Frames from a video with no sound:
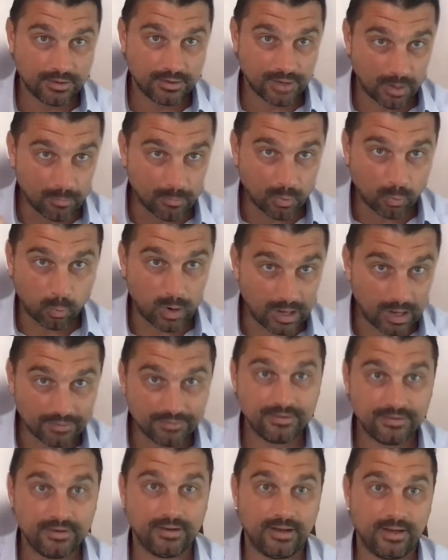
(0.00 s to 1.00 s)
number
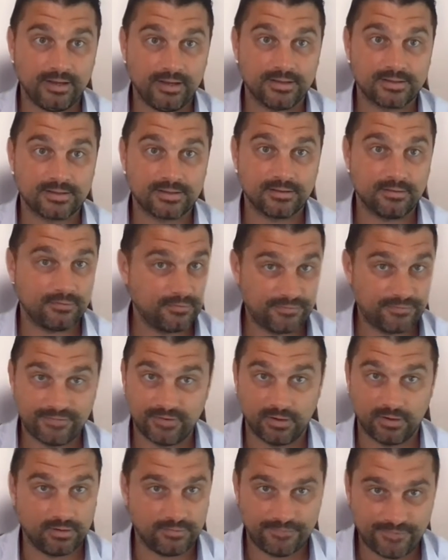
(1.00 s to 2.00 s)
one is
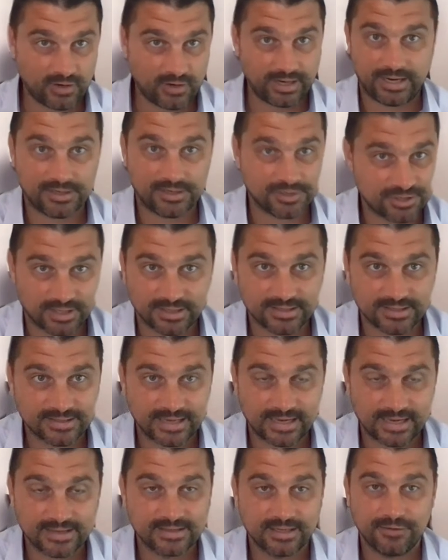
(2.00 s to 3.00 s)
for financial
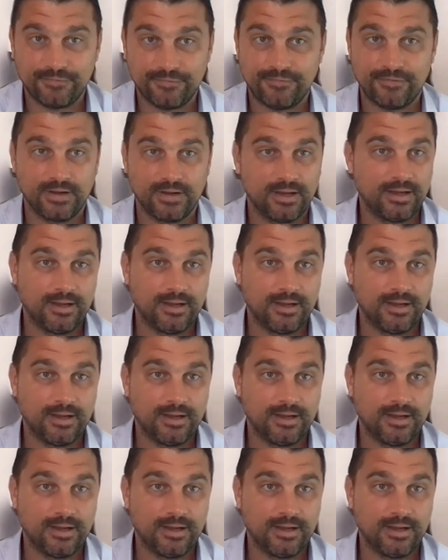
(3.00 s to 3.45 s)
incentive.